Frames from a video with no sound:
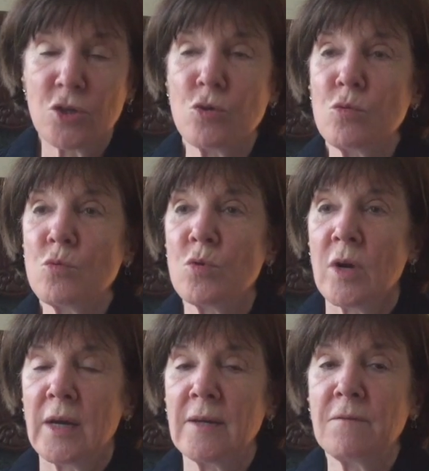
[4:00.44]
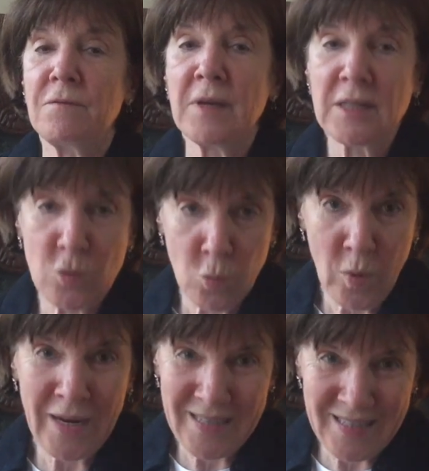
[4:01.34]
to invest
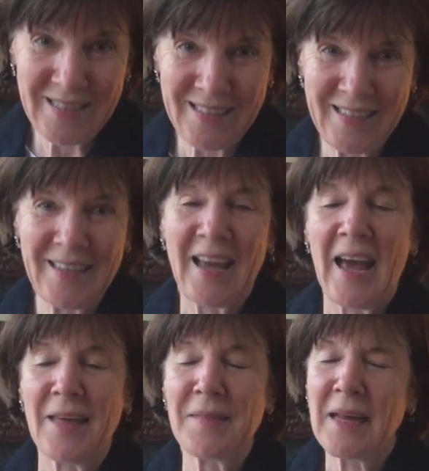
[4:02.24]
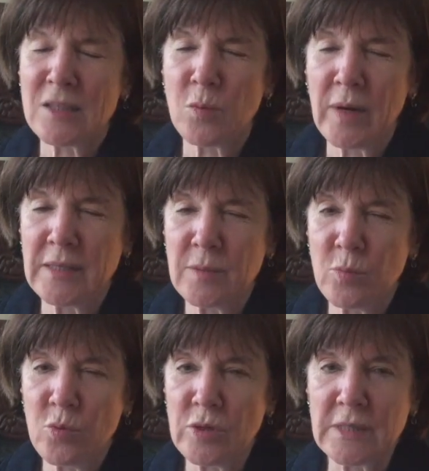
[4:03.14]
wisely, and that's why it's
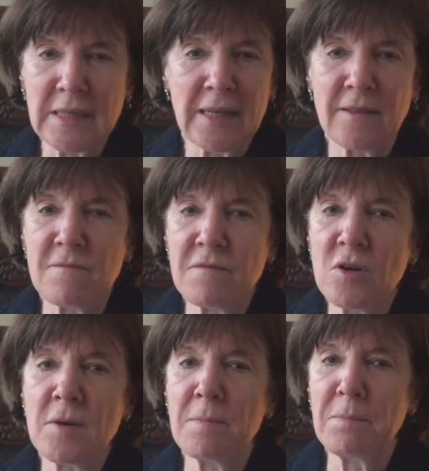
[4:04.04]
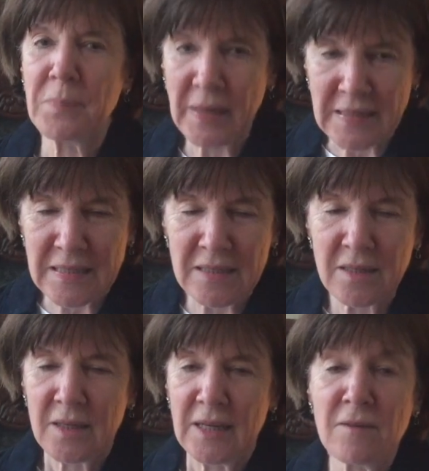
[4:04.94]
important to get the very
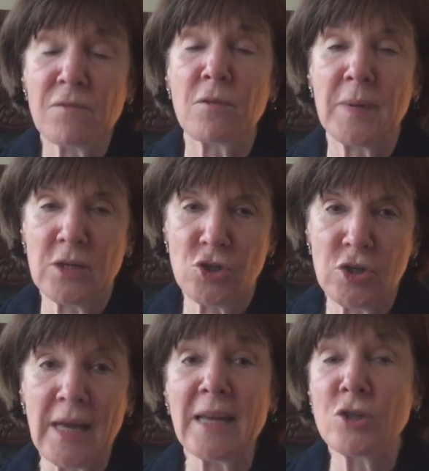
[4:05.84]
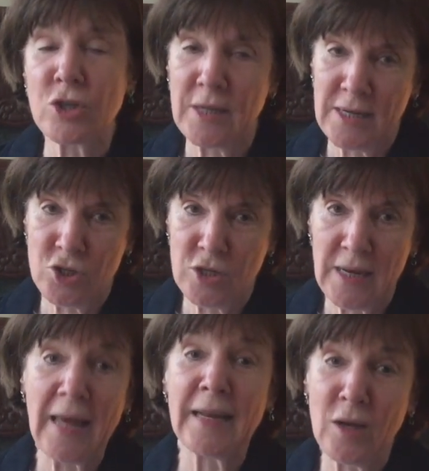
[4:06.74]
best information,
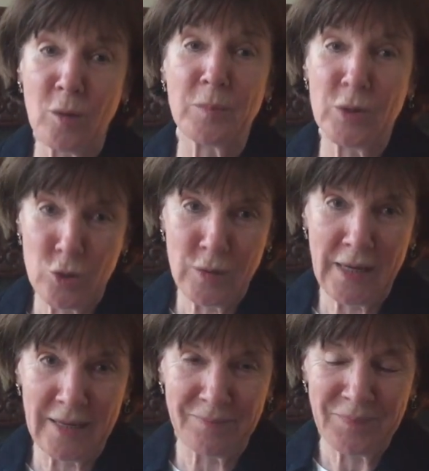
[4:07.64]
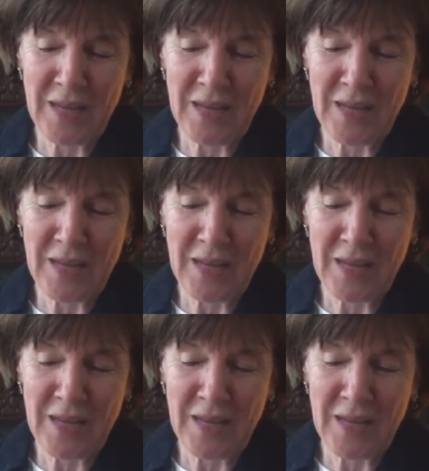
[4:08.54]
education, and help that you can.